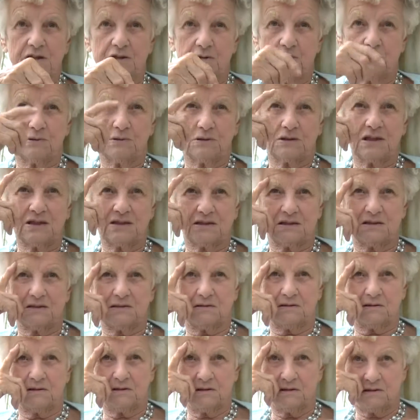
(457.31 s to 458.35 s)
you always had to
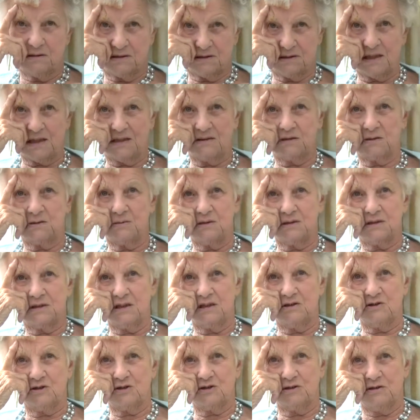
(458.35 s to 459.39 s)
stand to
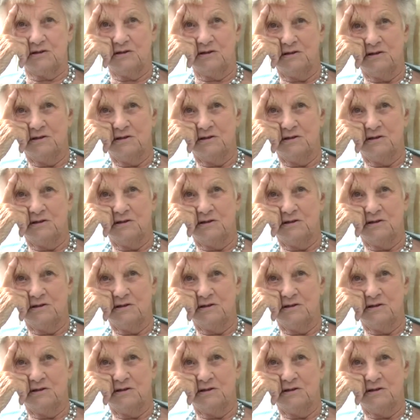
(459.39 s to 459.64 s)
attention,